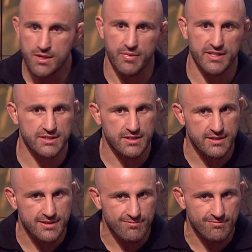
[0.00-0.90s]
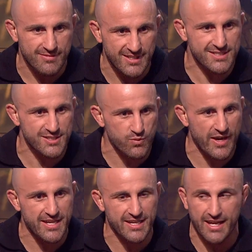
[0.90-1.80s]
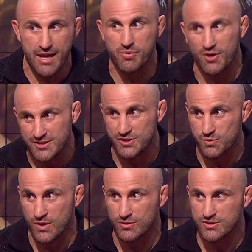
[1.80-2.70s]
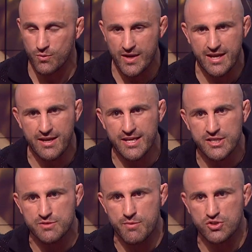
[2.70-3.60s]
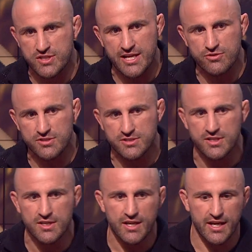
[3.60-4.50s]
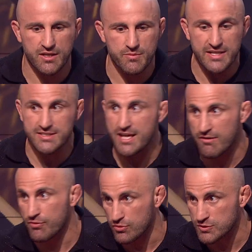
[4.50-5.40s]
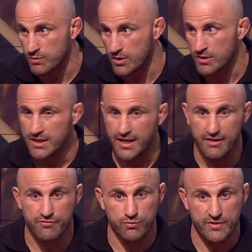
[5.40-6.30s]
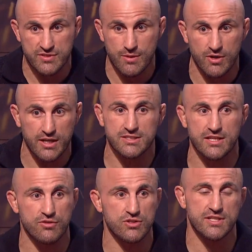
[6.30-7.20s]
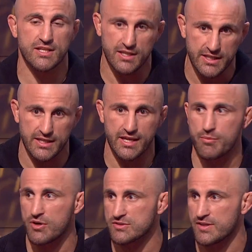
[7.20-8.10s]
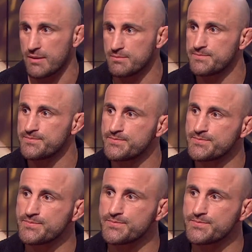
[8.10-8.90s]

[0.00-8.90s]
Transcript: But this is where he can capitalise as well. So where he is most dangerous, it can be his downfall as well. And with someone like Steve Erceg, he can capitalise on that. Yeah,